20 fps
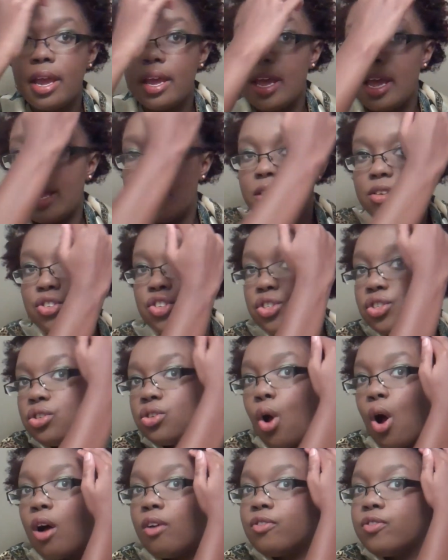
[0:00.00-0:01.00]
and just
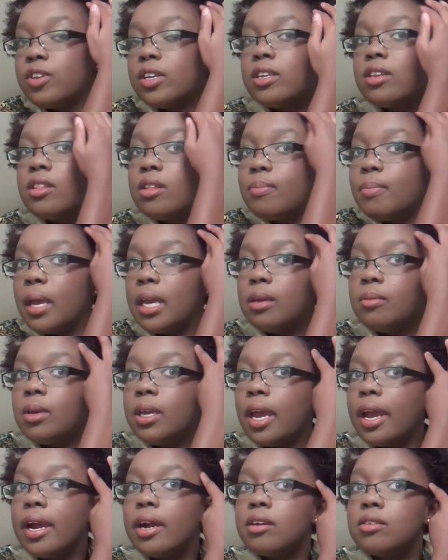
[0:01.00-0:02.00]
soften the baby
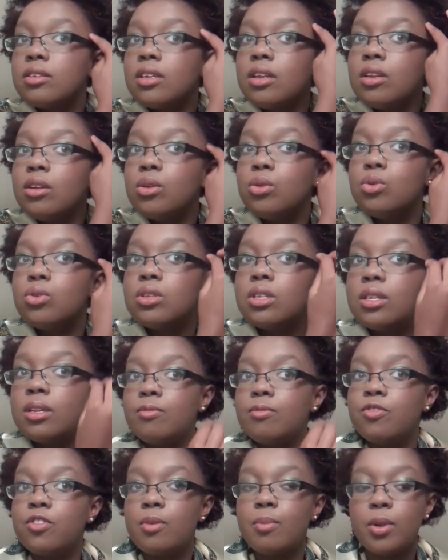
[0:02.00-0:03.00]
hairs and loosen
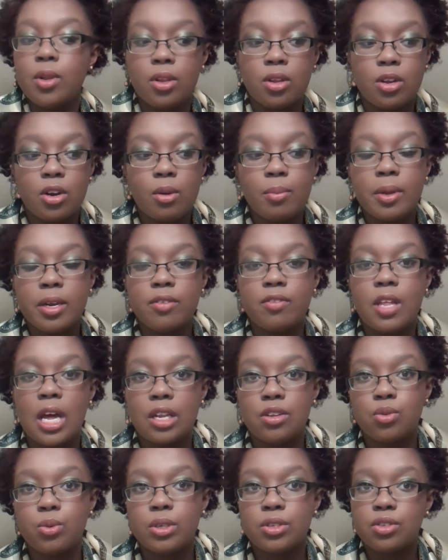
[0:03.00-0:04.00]
from a little bit of that
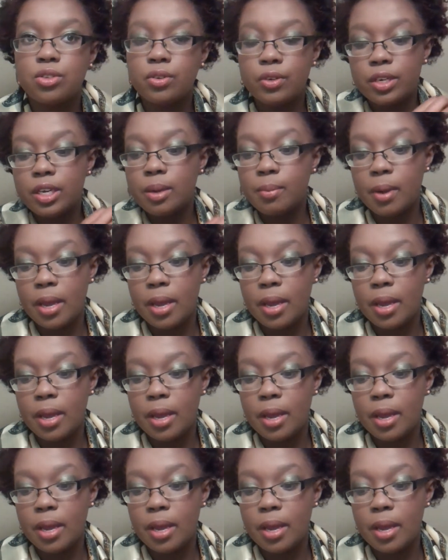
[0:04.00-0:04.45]
twist cream.